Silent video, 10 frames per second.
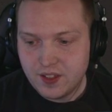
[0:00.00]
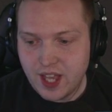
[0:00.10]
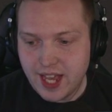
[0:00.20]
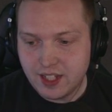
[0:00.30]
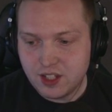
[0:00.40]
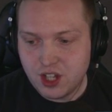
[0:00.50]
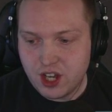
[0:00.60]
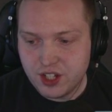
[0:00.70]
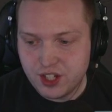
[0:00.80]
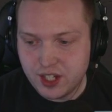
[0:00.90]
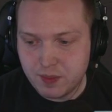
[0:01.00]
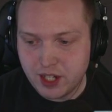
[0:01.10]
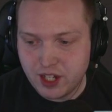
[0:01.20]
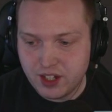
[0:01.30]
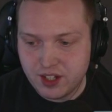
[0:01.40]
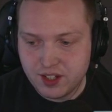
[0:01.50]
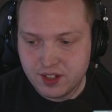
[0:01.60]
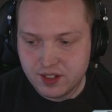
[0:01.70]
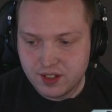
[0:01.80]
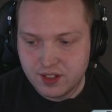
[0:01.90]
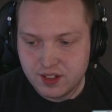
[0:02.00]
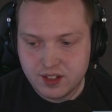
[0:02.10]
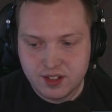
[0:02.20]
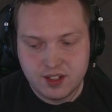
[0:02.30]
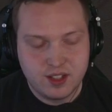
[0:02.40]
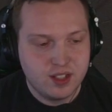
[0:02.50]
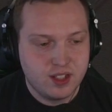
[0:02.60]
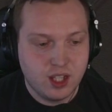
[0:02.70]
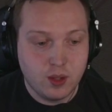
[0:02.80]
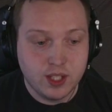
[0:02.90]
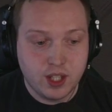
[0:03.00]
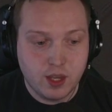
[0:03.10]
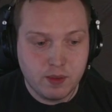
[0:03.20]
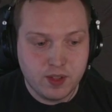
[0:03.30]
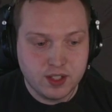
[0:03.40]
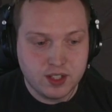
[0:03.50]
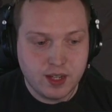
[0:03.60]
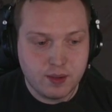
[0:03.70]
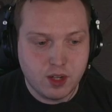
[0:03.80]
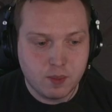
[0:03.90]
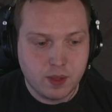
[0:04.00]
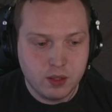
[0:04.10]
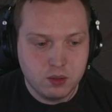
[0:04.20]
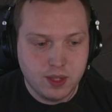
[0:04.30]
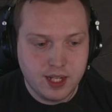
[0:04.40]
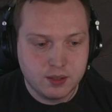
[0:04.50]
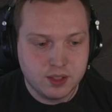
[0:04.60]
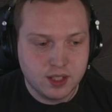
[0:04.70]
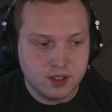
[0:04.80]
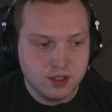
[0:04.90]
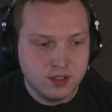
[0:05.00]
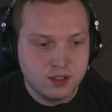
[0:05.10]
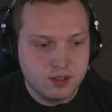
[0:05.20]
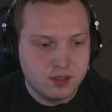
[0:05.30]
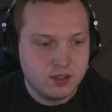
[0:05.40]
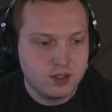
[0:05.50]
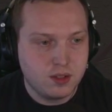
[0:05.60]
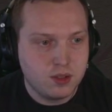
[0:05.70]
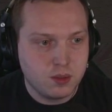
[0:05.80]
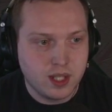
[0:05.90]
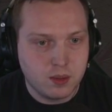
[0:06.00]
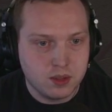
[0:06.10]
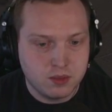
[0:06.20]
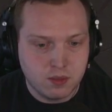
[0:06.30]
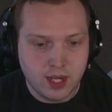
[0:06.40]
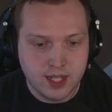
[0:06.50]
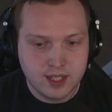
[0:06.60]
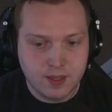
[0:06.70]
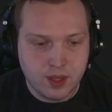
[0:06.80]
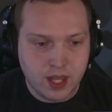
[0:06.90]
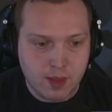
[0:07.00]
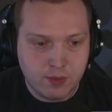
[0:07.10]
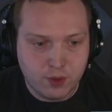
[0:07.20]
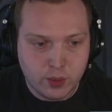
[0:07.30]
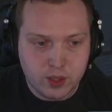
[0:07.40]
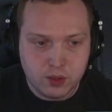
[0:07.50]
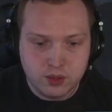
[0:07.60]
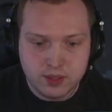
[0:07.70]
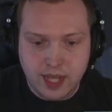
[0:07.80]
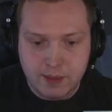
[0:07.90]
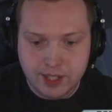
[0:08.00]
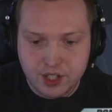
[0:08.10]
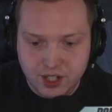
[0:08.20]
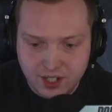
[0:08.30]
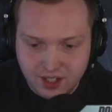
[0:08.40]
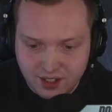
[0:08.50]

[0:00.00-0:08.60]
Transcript: Thanks, Josh. Cheers, my dude. Oh, is it the Army versus Navy rugby? Oh, hello, Stutters. Not too sure what that was. Right, let's leave it there before we cause damage.